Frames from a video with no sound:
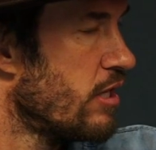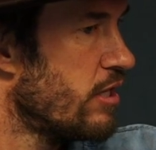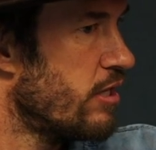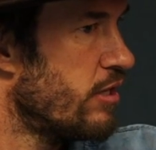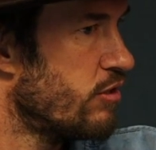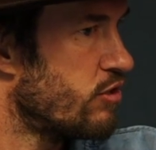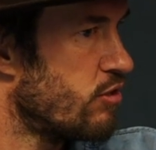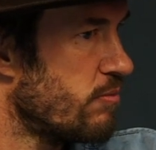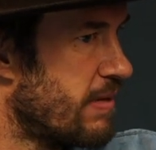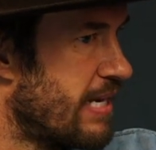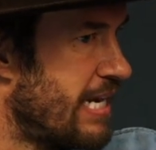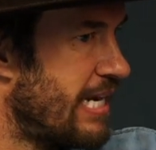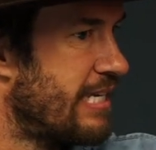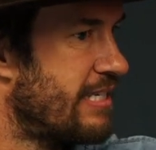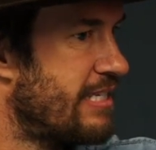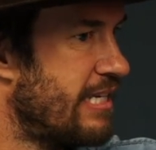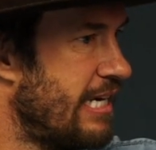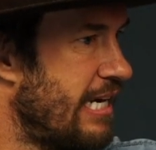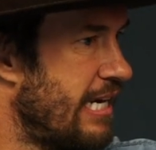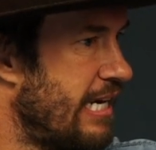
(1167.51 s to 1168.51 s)
you know, some
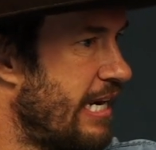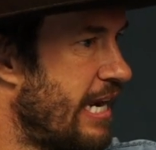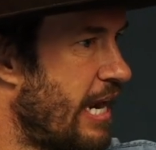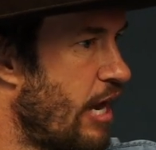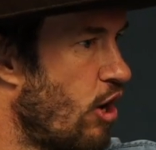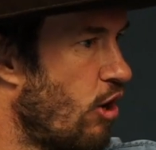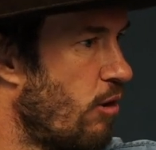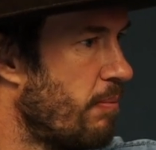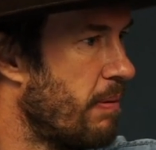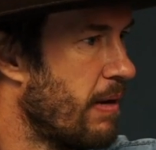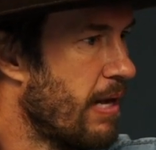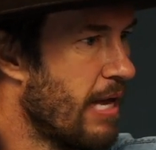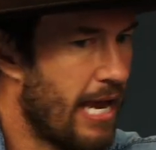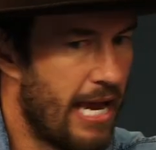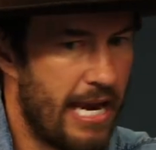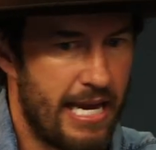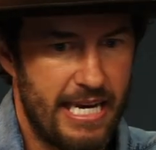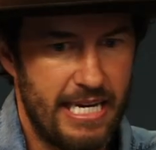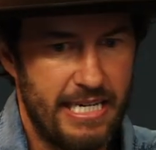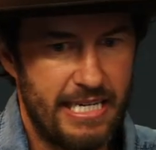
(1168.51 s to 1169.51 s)
kids that needed help,
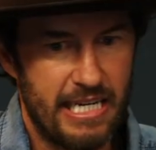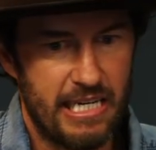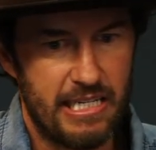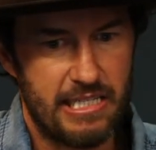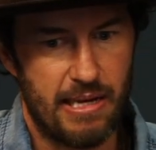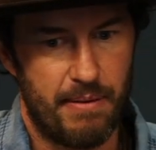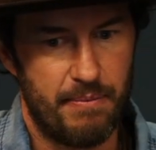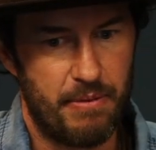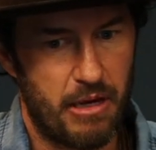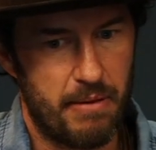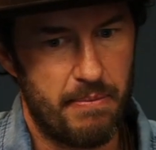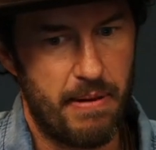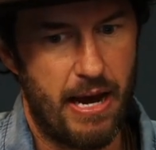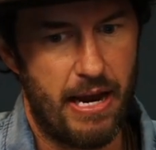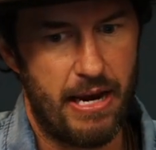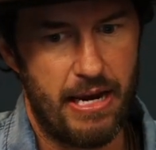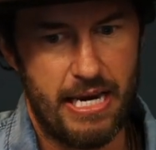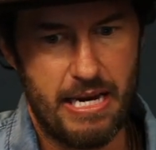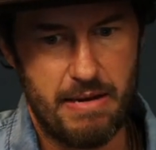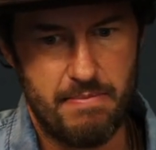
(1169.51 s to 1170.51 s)
and he did something about it.